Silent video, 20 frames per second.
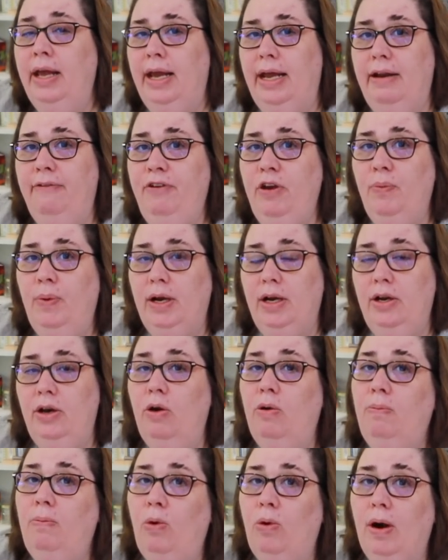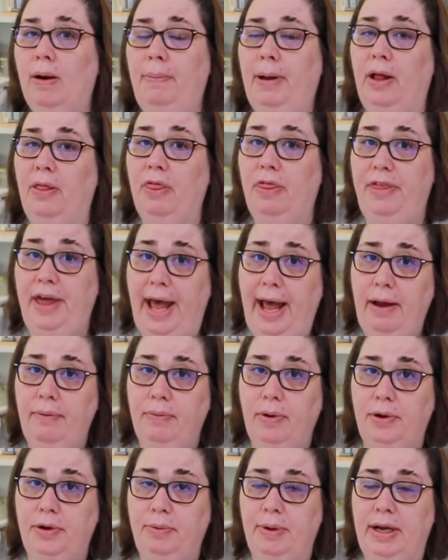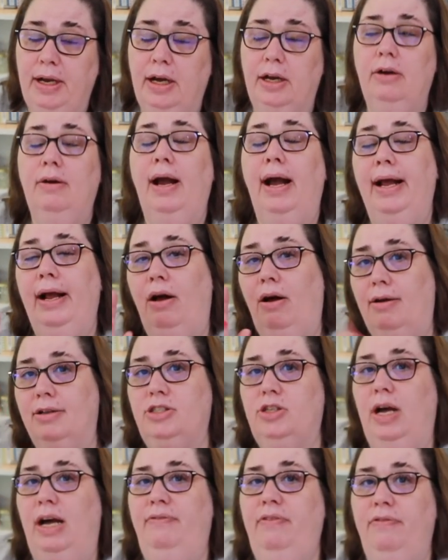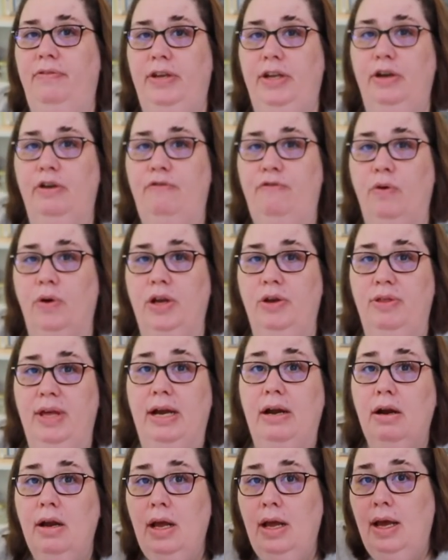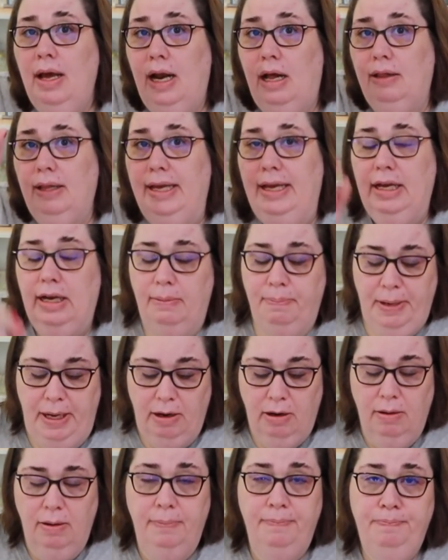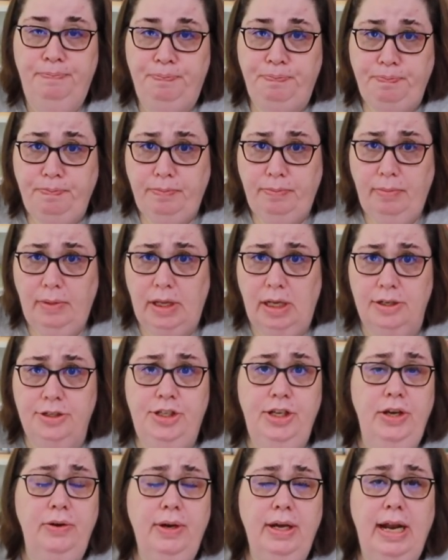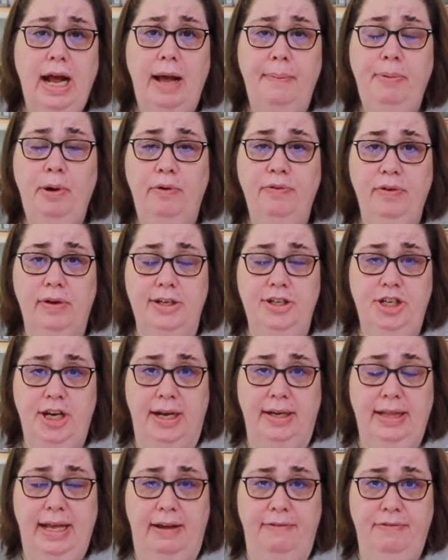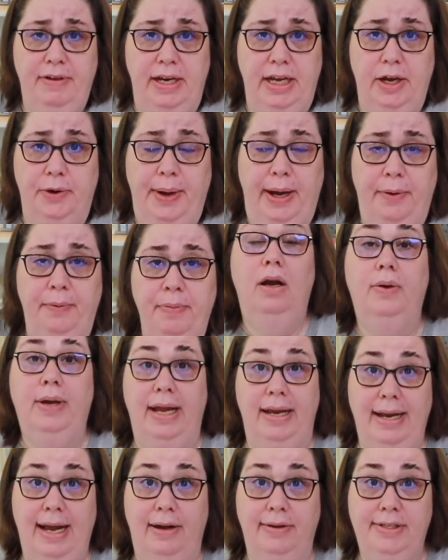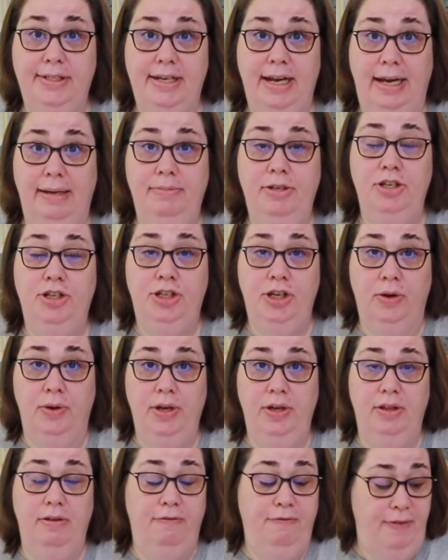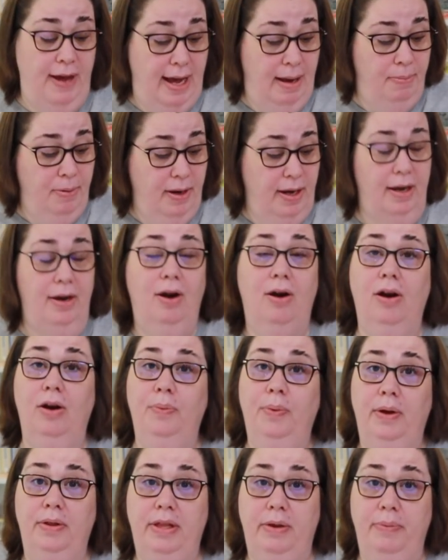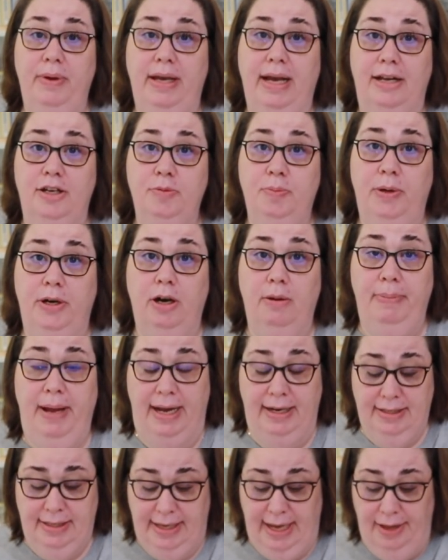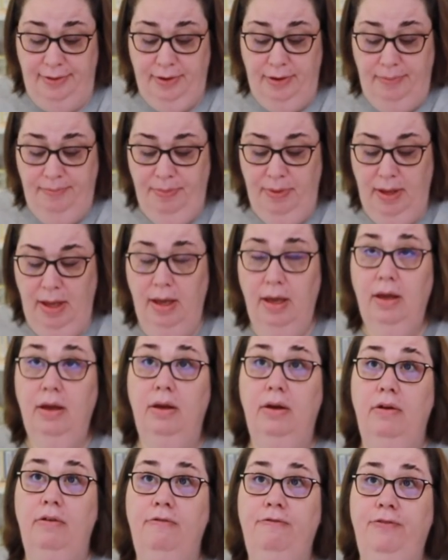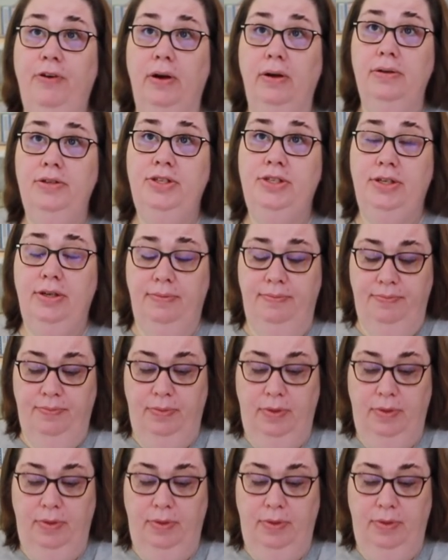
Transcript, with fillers: And if you want to know more about that rotary cutter, I also have a video for you there. I'll link it up here. So you can hop over and check that video out. Okay, now it's time to show you the fabric and hardware that we got to put our bag together. First,